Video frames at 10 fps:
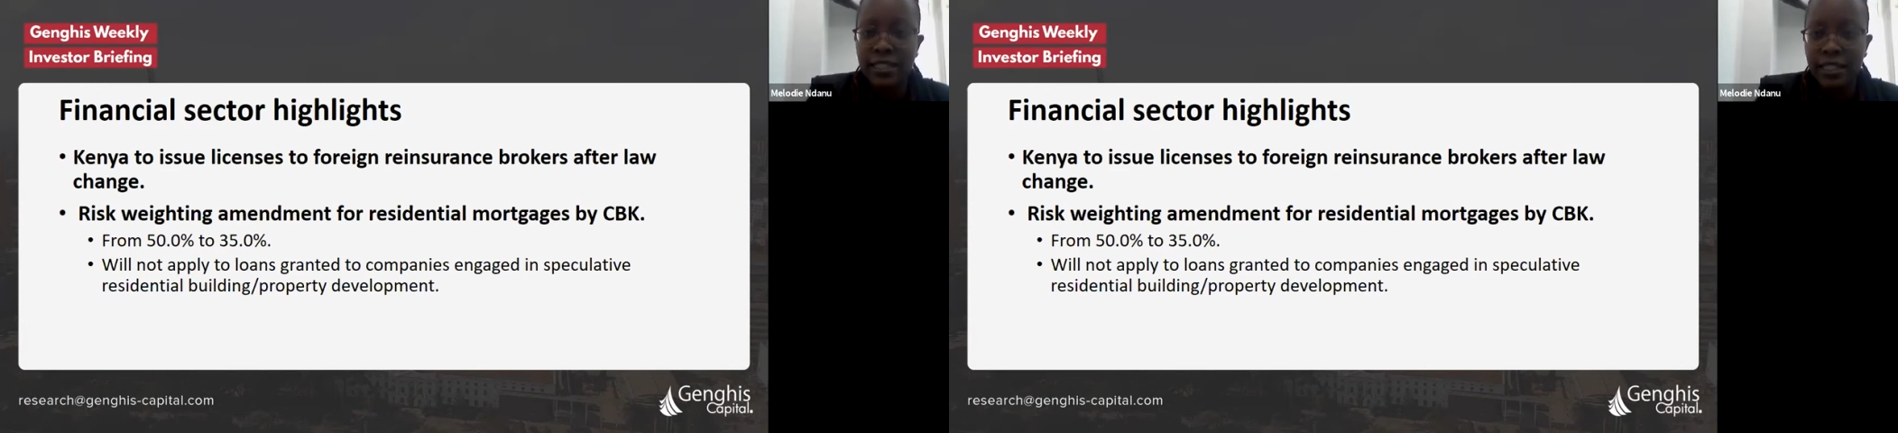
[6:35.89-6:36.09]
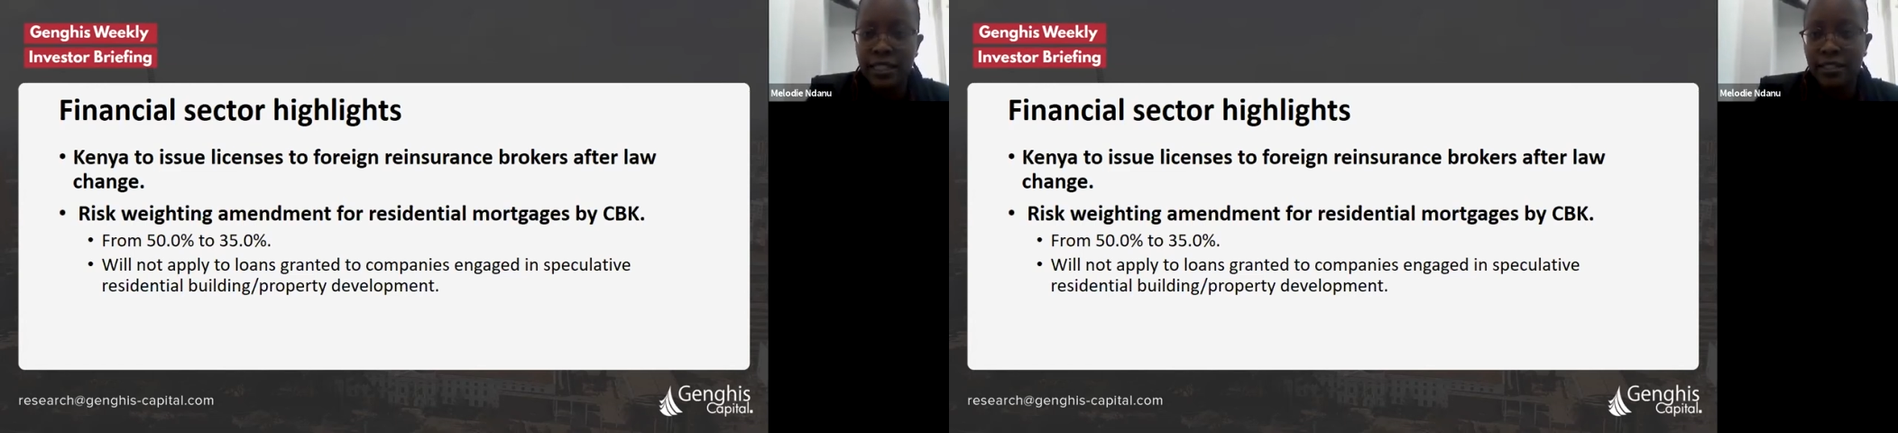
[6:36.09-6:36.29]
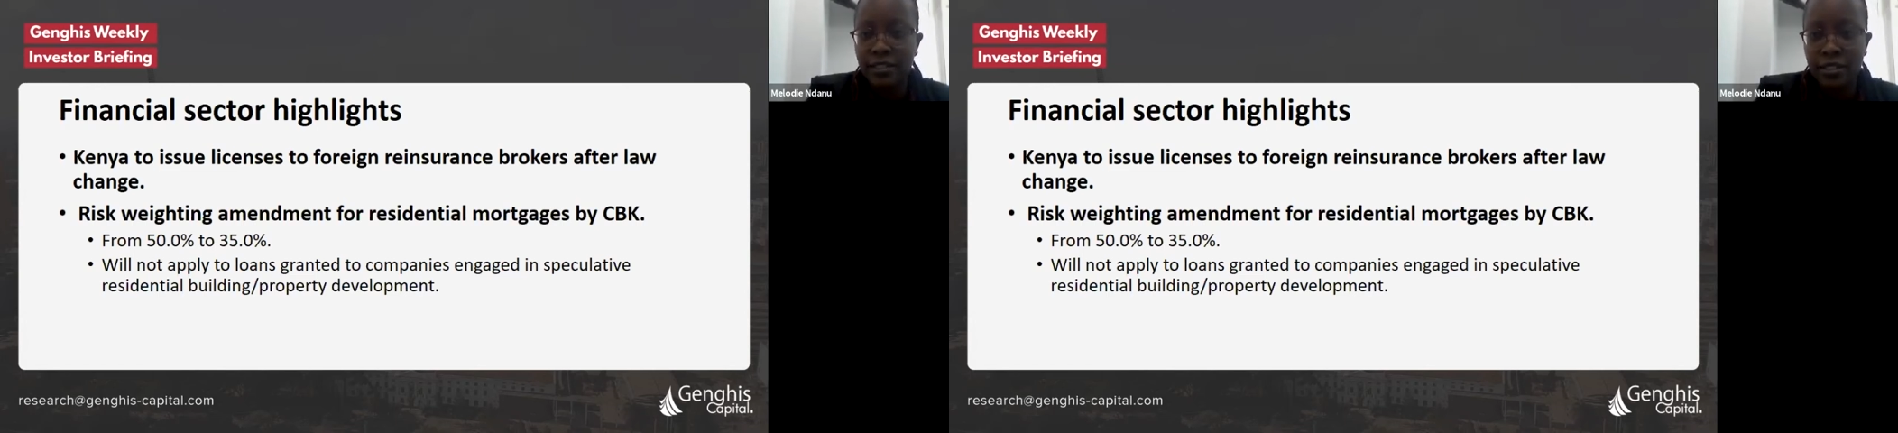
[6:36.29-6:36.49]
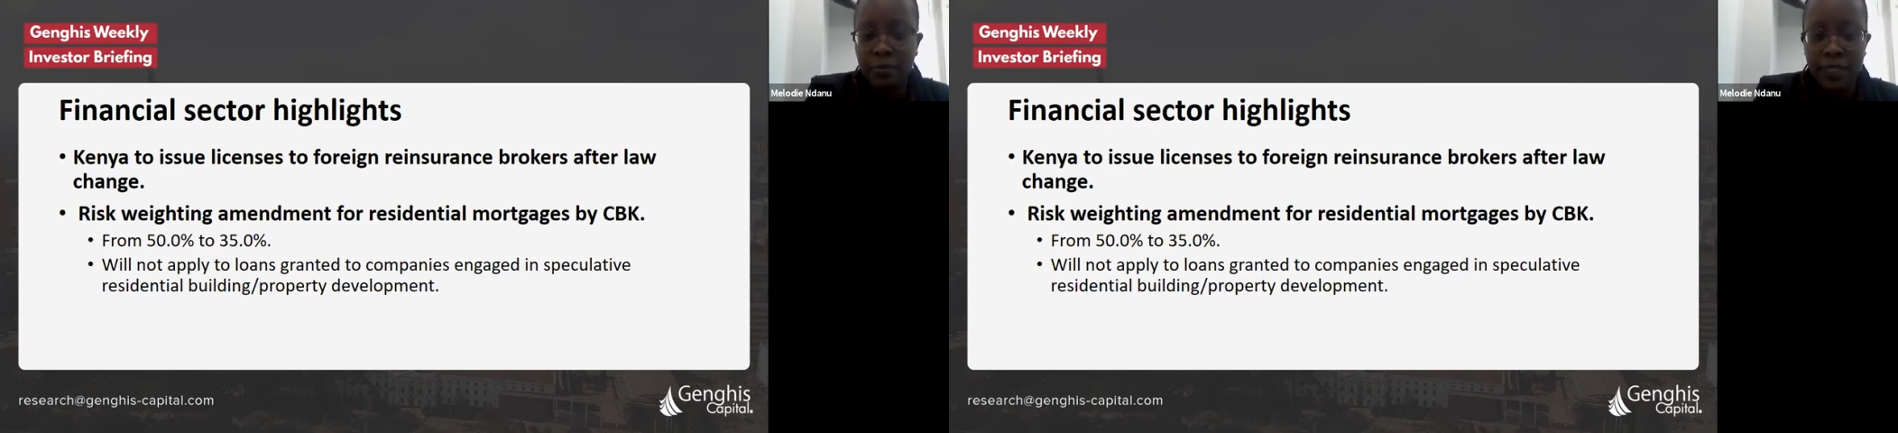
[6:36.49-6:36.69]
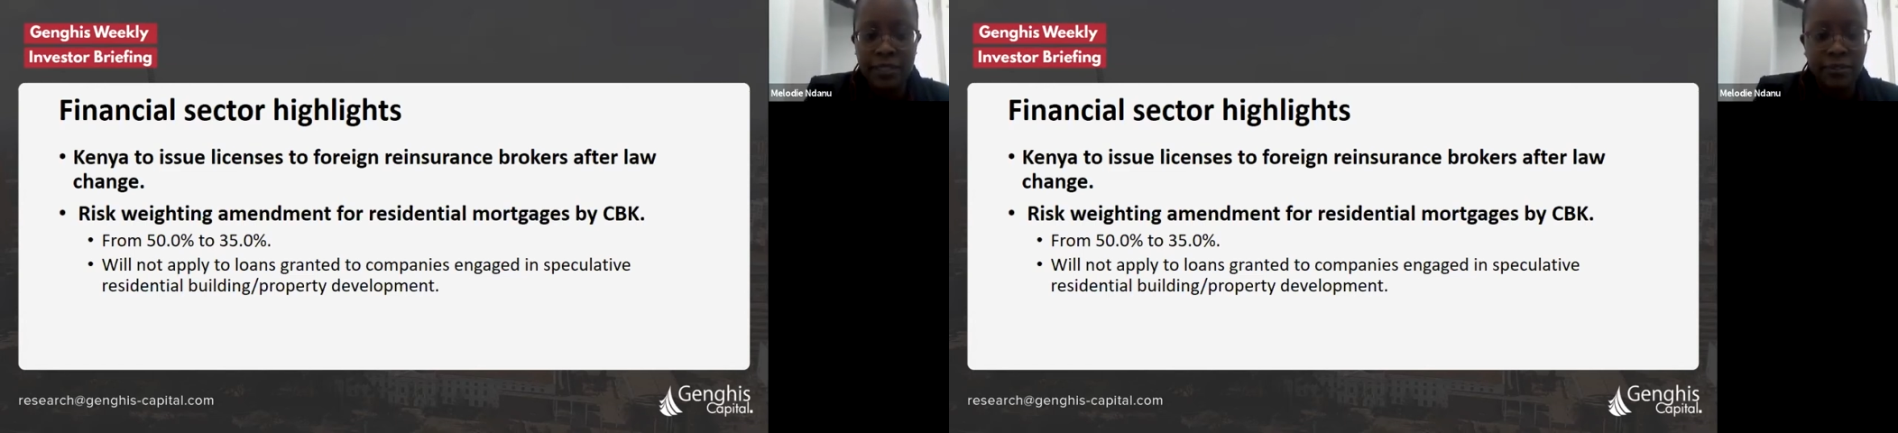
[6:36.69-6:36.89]
shillings
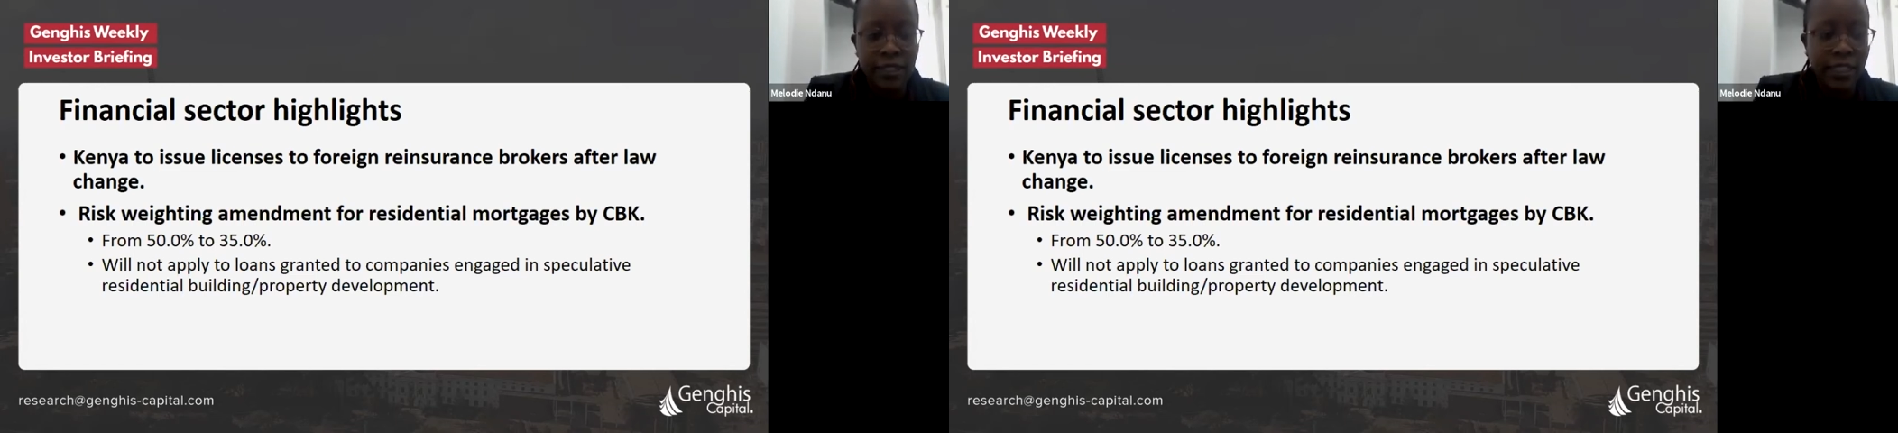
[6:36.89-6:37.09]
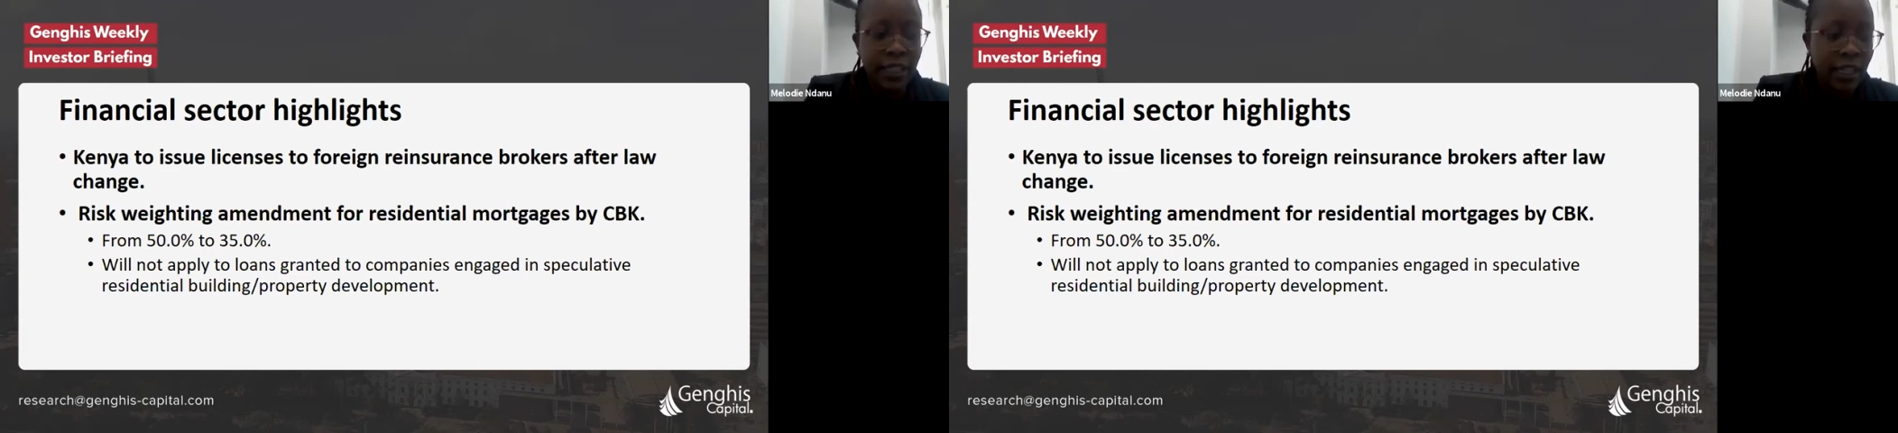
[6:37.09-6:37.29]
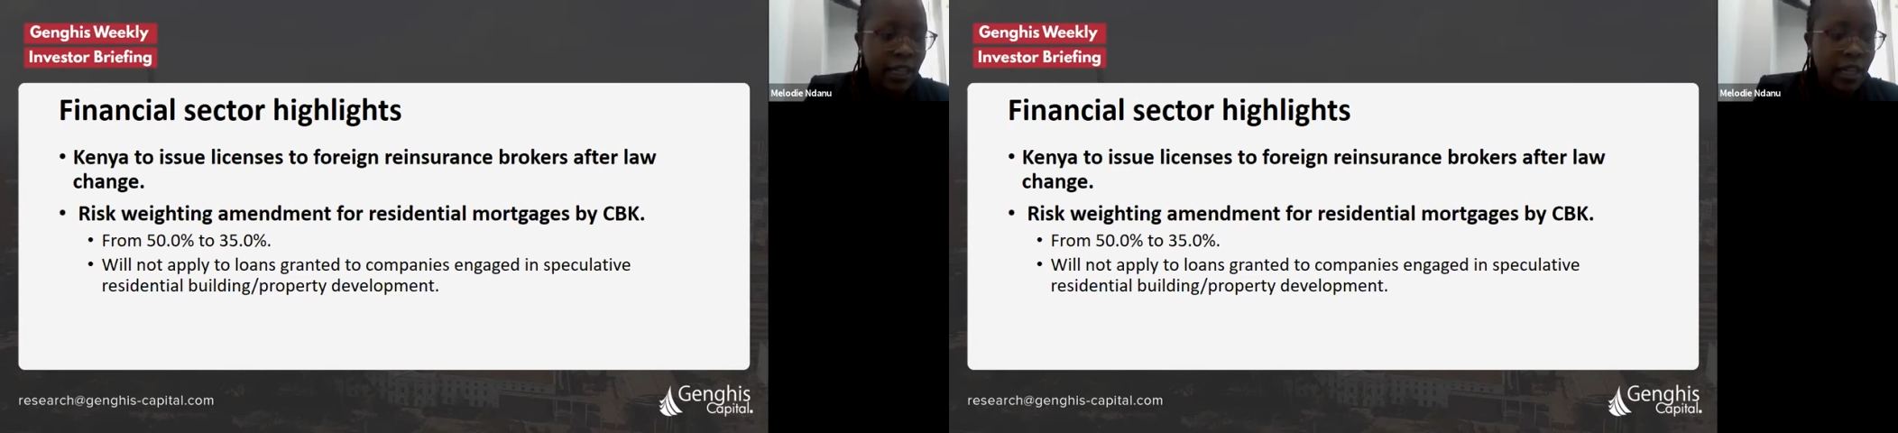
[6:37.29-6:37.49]
respectively,